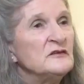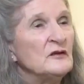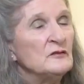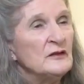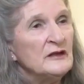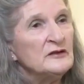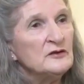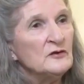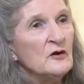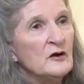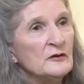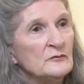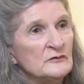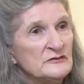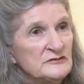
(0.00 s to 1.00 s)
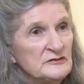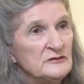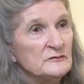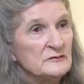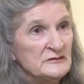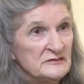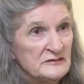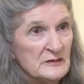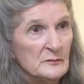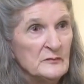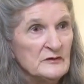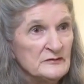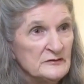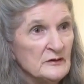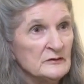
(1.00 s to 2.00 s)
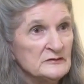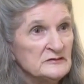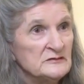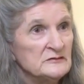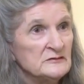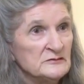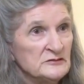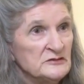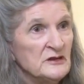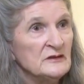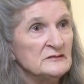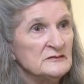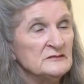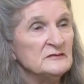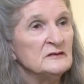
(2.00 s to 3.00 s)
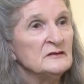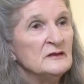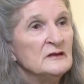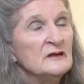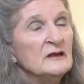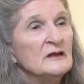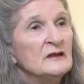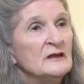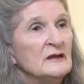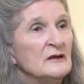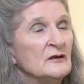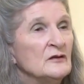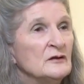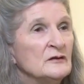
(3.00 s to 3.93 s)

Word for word: felt like your heart was doing somersaults in your chest. The Mountville